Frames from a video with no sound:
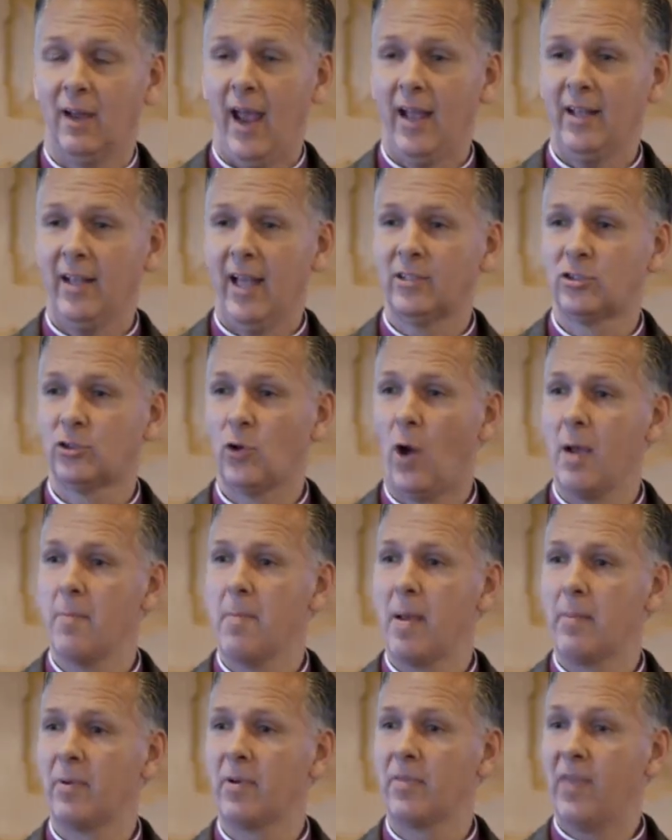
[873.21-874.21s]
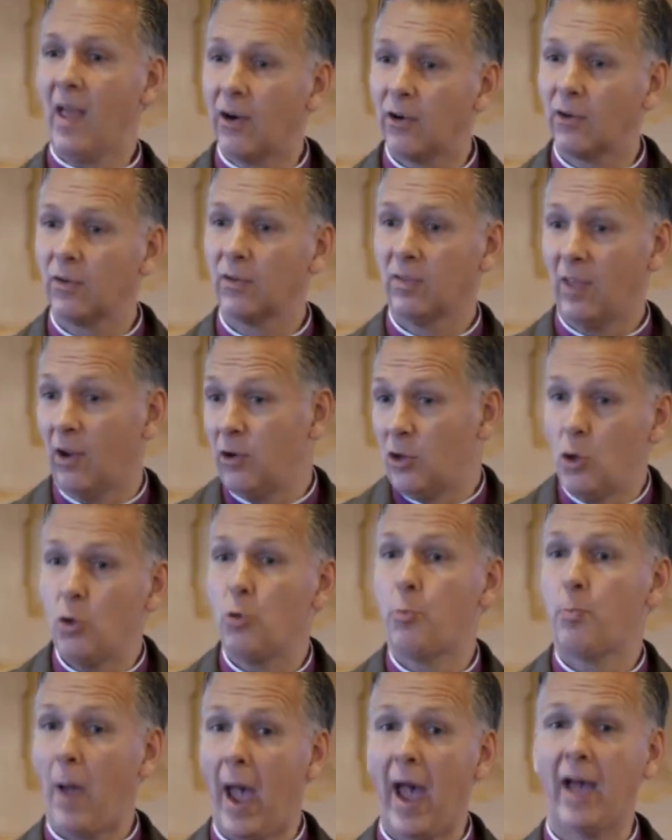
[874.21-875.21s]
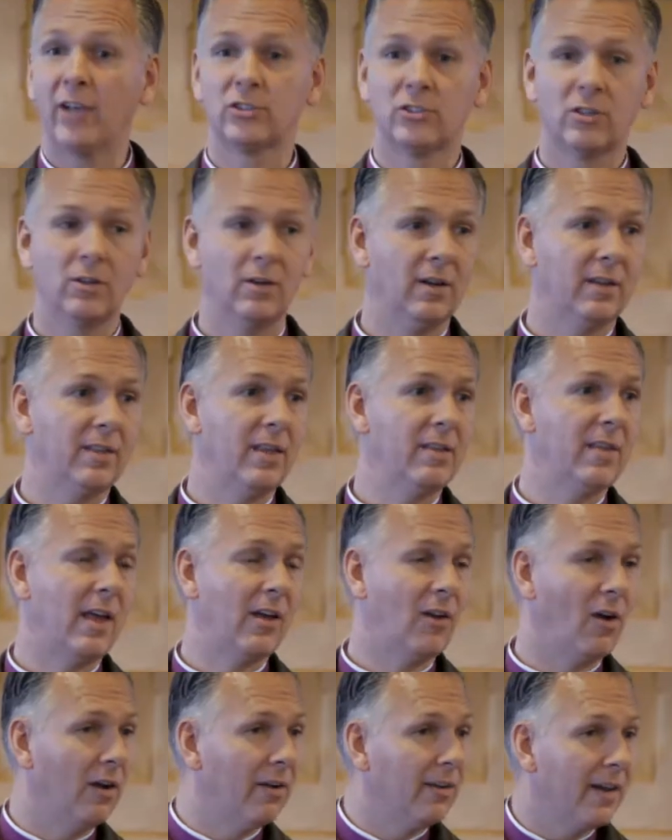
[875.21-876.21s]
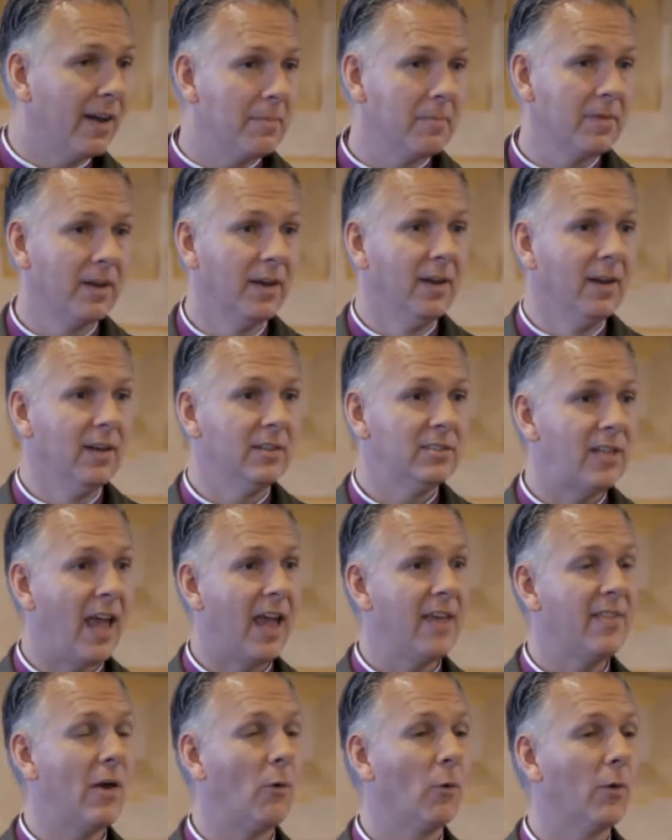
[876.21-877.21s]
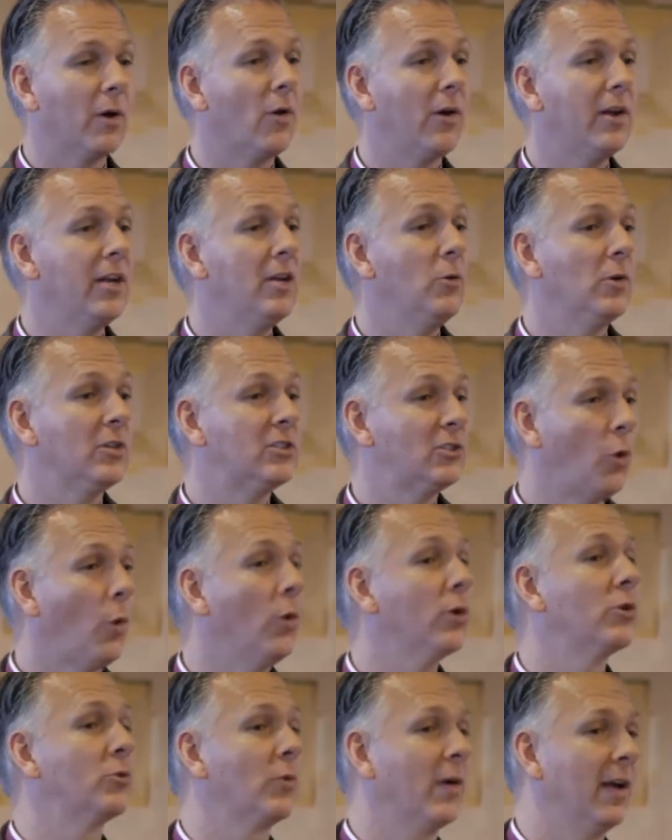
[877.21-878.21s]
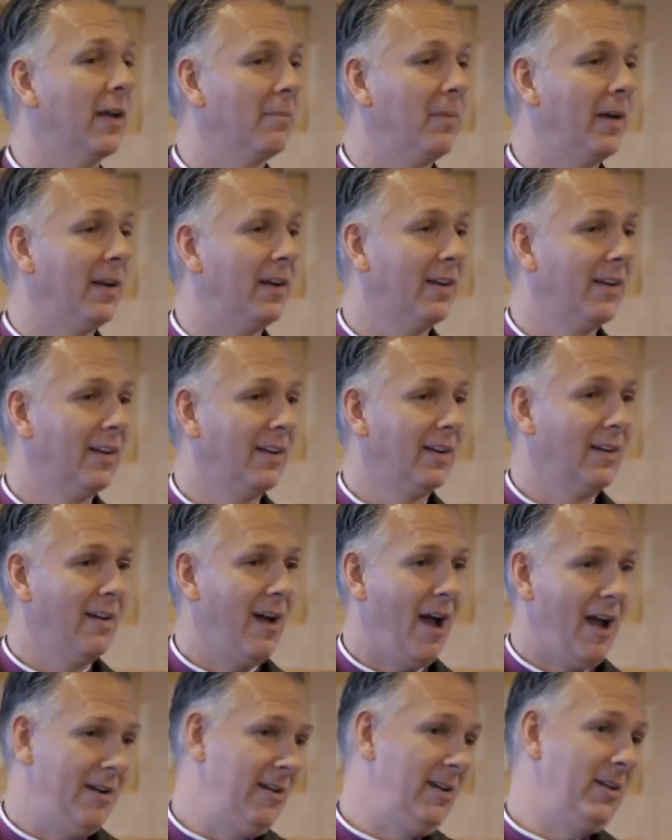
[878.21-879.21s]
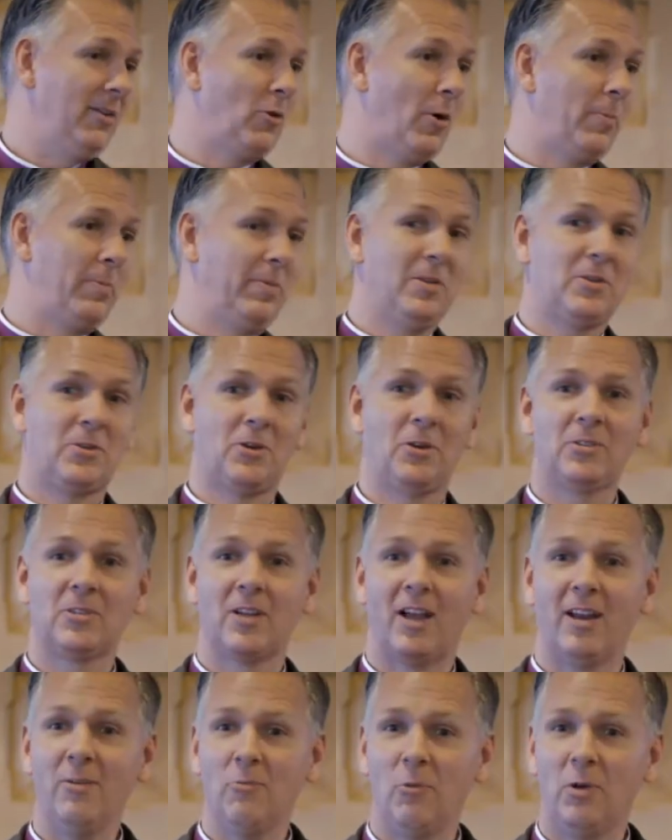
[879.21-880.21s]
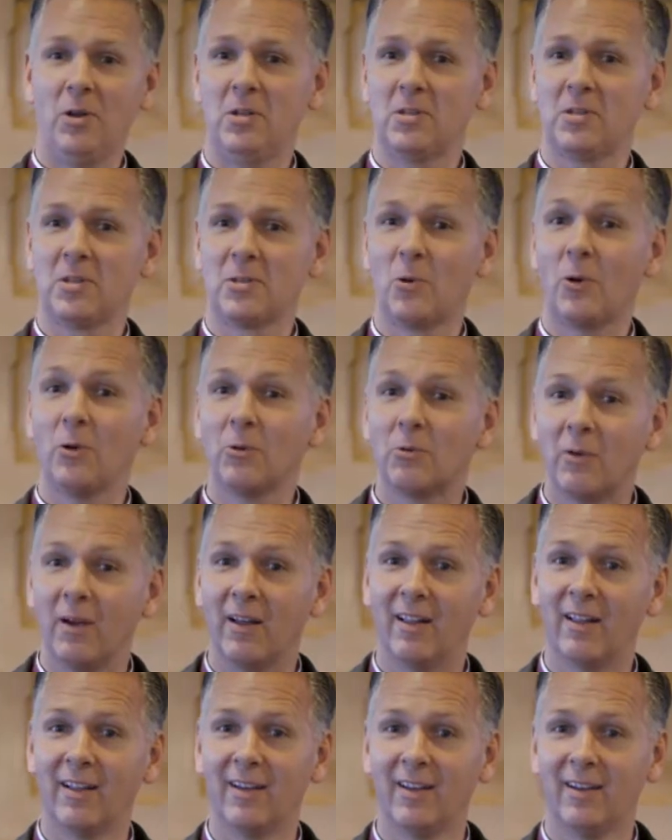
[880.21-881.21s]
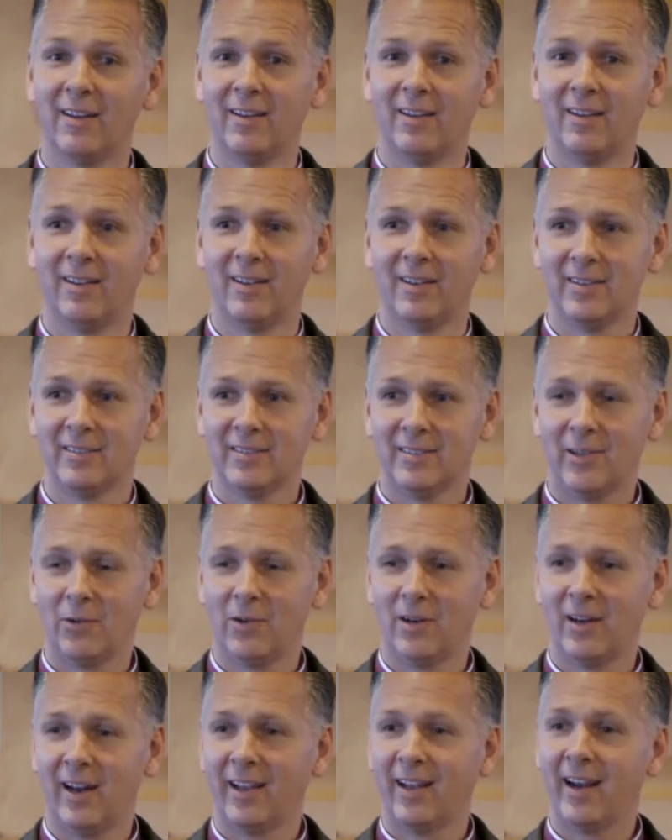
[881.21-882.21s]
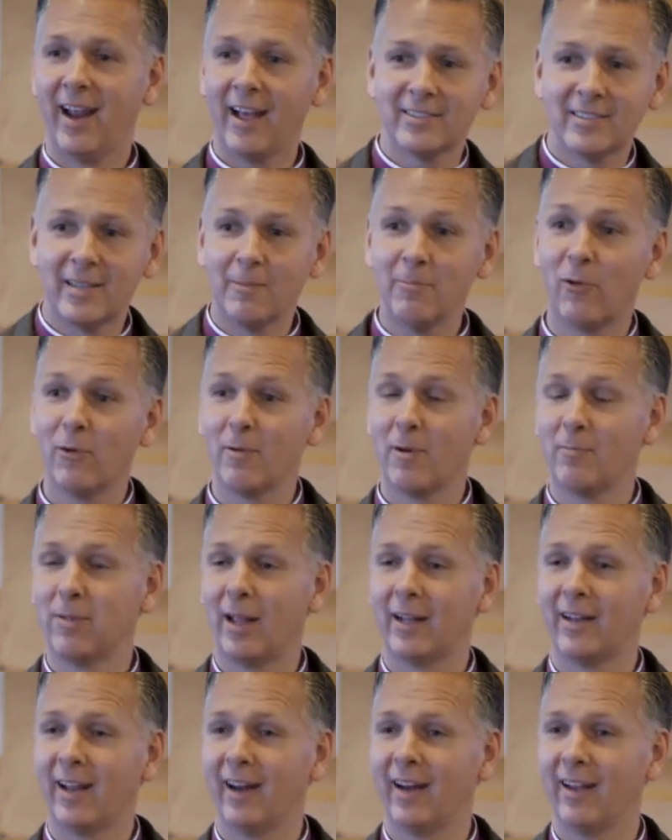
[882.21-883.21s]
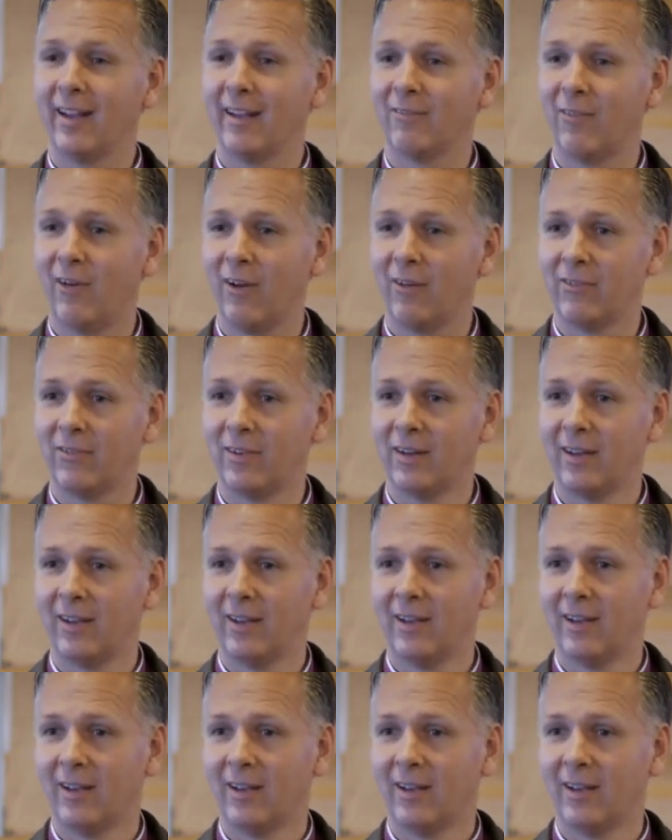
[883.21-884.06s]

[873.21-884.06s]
And, and, so I remember their, their youth pastor, I think they called him, saying that we're going to do a sword drill. But I didn't grow up in the church. I, what is a sword drill? Sounded like it had some form of bloodletting involved